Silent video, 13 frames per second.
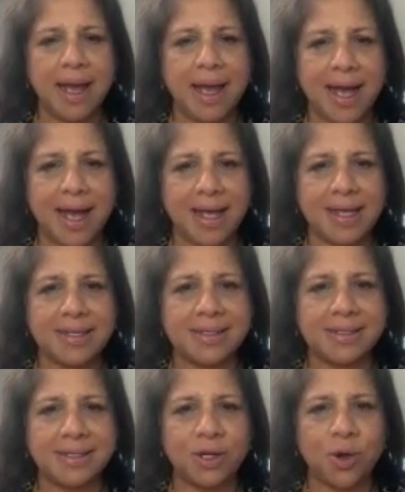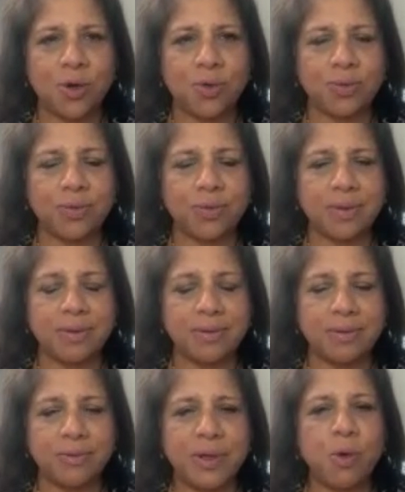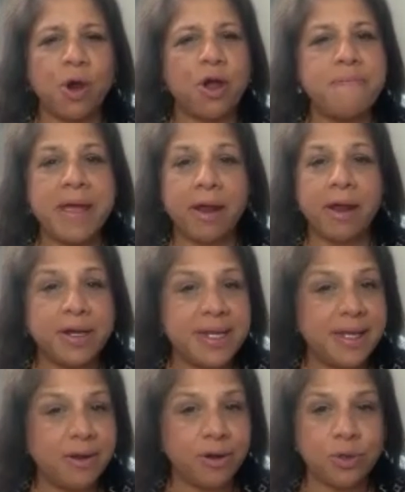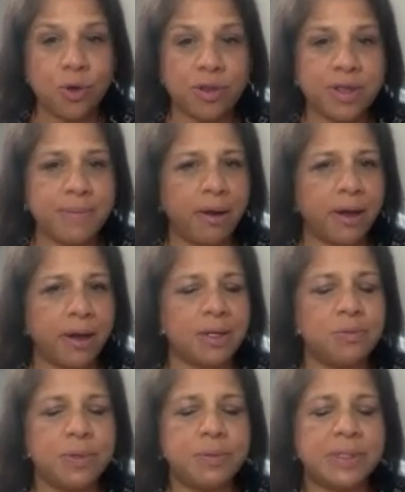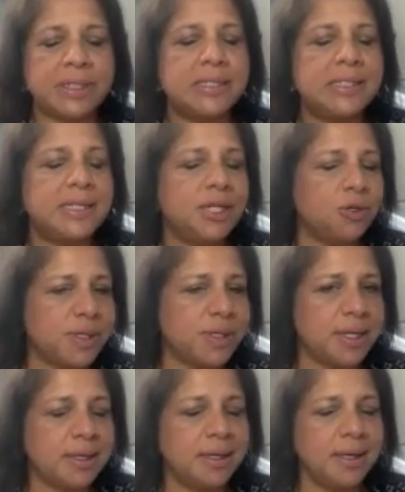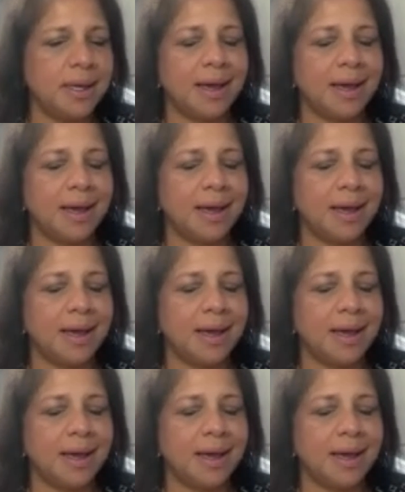as you know we work on parity here in North America, and we will continually